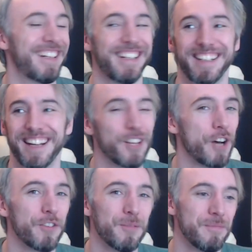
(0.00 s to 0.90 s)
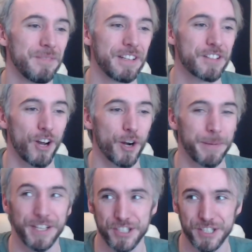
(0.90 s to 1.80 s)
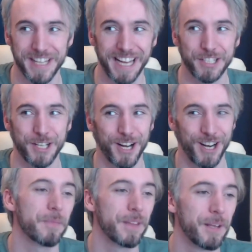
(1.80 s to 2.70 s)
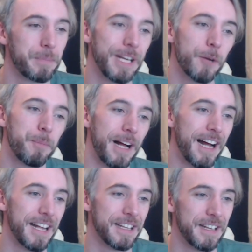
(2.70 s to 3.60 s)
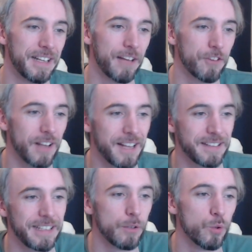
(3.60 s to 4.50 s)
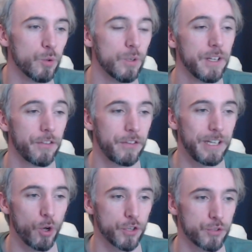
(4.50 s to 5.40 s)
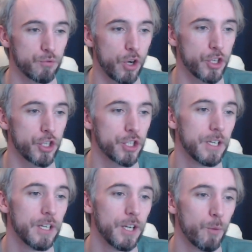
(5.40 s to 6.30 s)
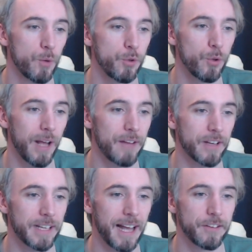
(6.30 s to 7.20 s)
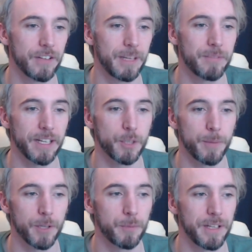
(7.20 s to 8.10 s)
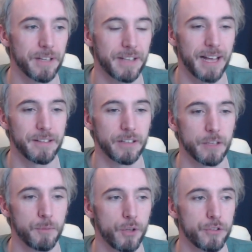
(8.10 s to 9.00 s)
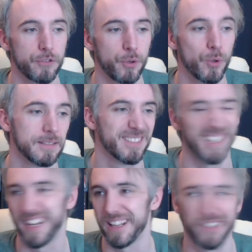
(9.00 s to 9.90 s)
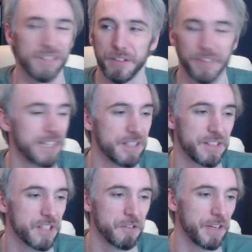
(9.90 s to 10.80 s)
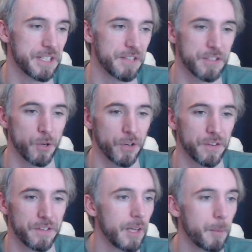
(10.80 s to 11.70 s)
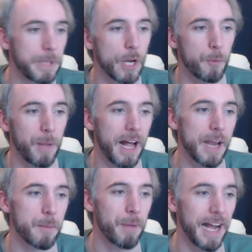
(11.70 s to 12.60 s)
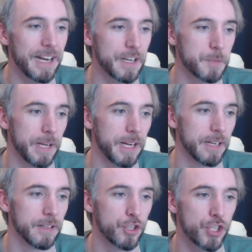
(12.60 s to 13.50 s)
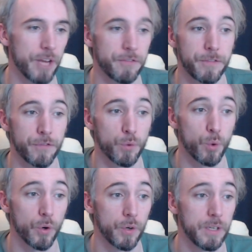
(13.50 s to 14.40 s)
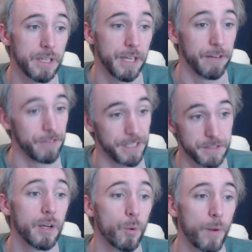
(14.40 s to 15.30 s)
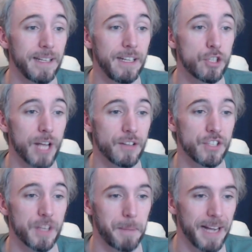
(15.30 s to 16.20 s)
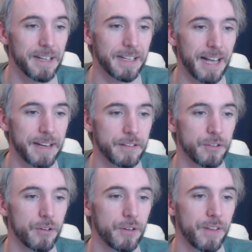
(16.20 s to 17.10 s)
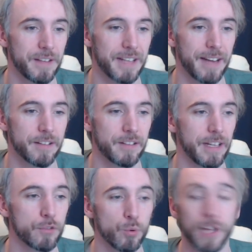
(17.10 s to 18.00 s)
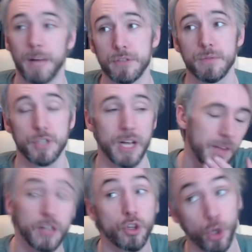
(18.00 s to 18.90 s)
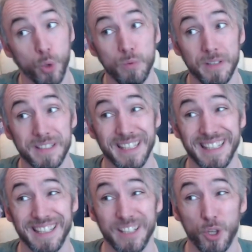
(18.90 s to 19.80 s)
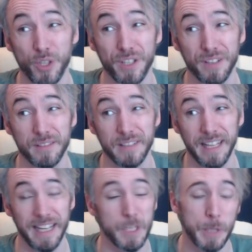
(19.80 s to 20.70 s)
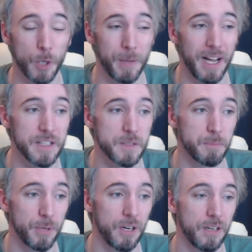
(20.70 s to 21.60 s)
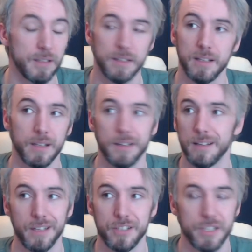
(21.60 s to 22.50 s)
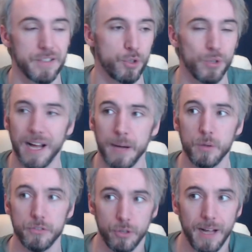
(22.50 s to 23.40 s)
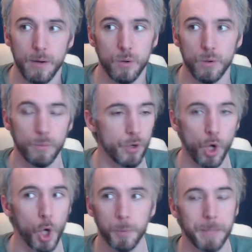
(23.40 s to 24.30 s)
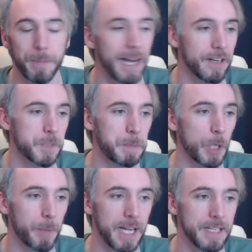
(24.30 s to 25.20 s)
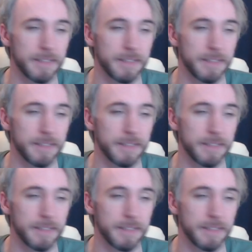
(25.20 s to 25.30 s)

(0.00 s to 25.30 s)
I love him, he's garbage. Next card. Peter Pan, Neverland Hero, 3 cost, rush. Will you have a character named Tinkerbell and play this character gets +2? It doesn't have evasive, it's not good. Peter Pan, Pirate's Bane, shift 4, evasive. When he challenges a pirate character, this character takes no damage from the challenge. Cool, it's like the hook that hates Peter Pan's, but it's just too narrow, it's too narrow. We're not all playing pirates, Peter Pan.